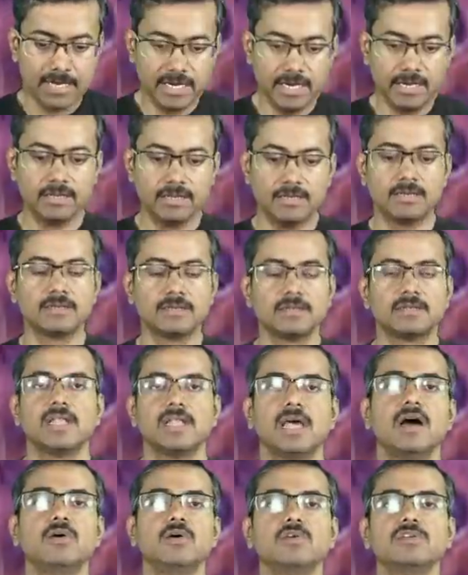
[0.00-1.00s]
Right.
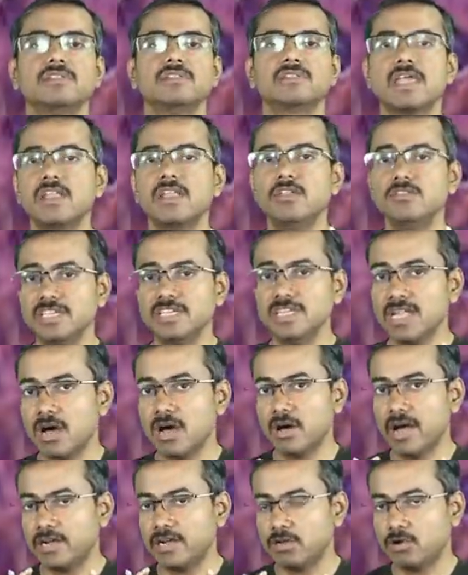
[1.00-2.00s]
Now, can you see
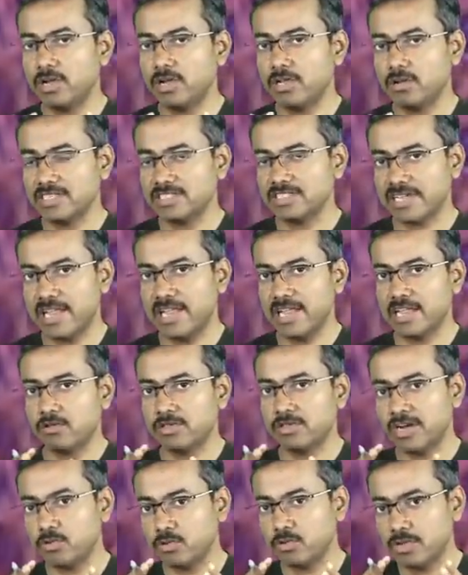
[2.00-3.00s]
now? I told you, I was telling
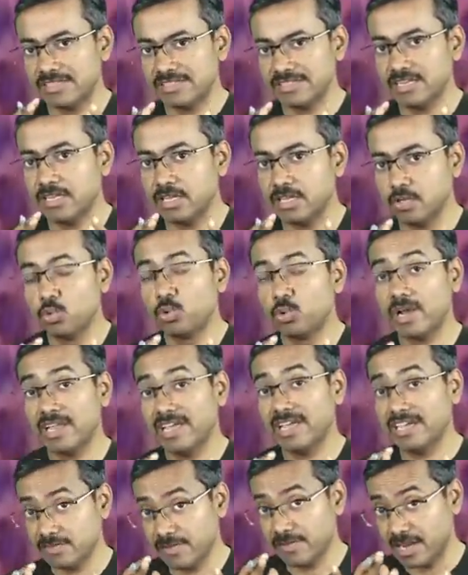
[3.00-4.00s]
you that you can see
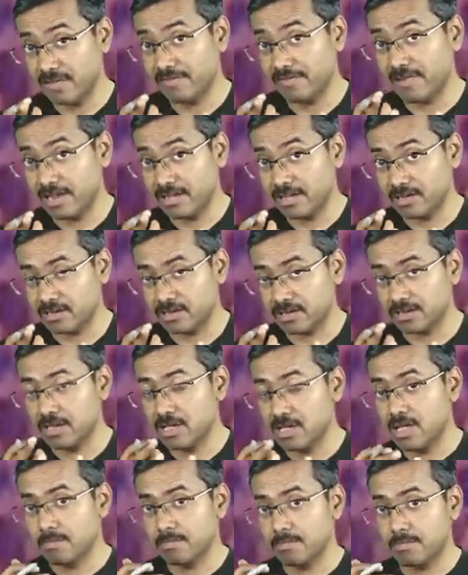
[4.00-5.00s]
nucleus very well here.
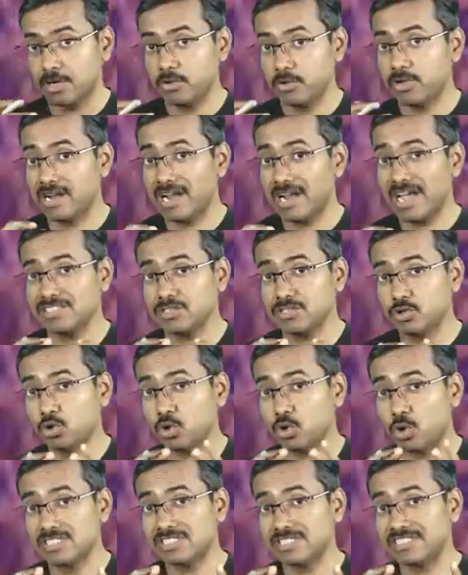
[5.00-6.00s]
But do you realize you
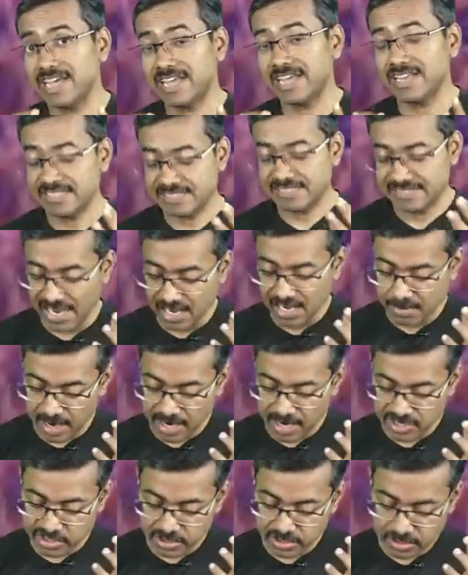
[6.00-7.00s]
don't see any cell
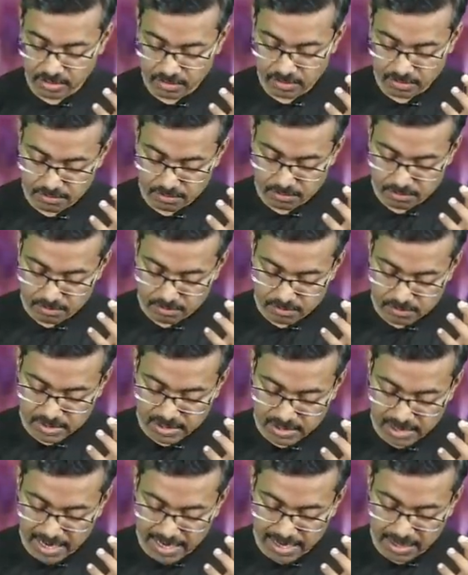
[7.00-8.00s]
margin?
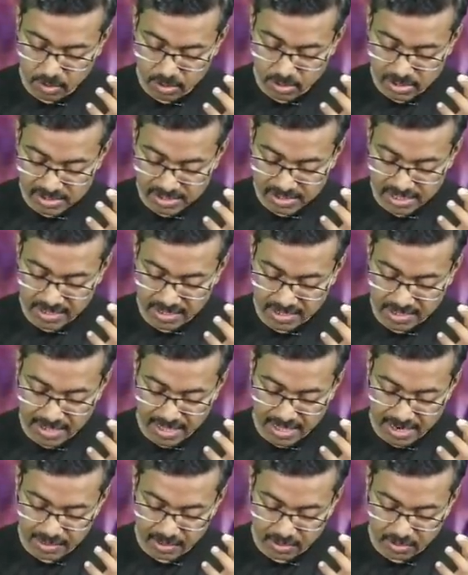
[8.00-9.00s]
See, I don't see any
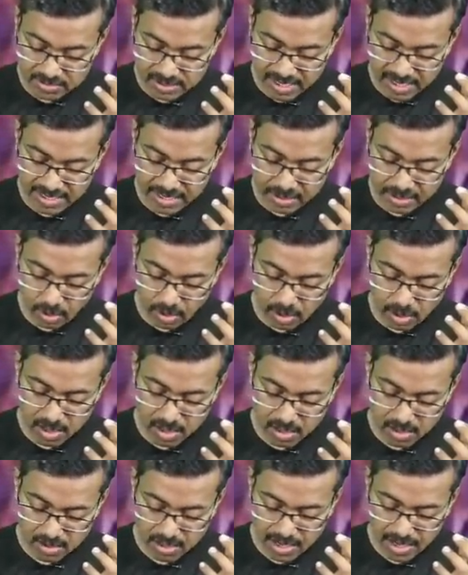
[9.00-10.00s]
keratinocyte at
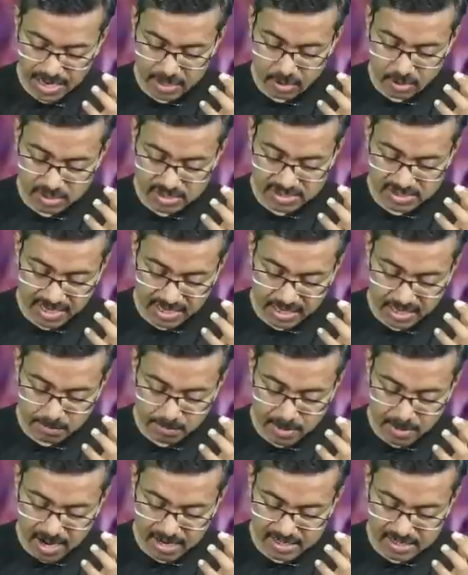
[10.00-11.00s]
all. I don't see
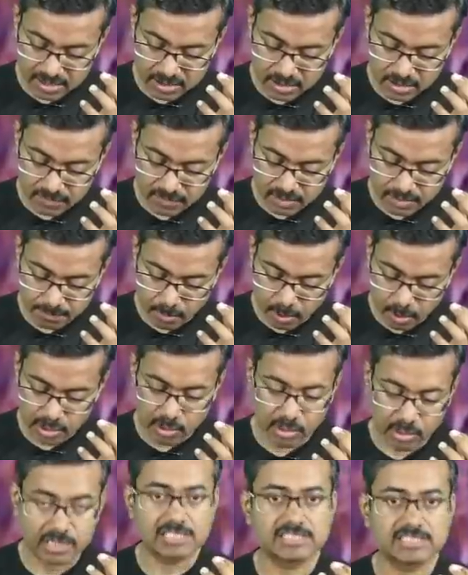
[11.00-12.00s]
any margin of the
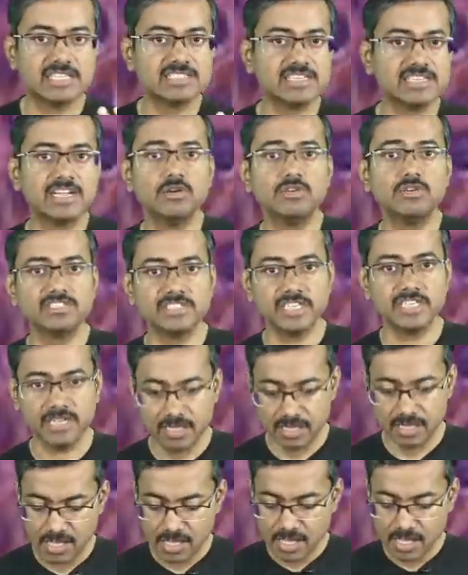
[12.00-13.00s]
polygonal cells. I don't
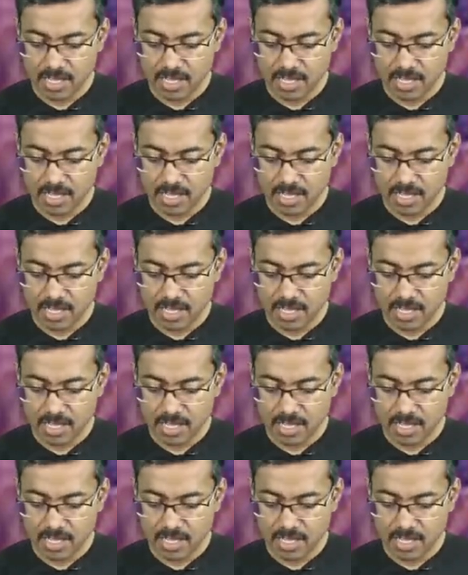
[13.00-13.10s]
see.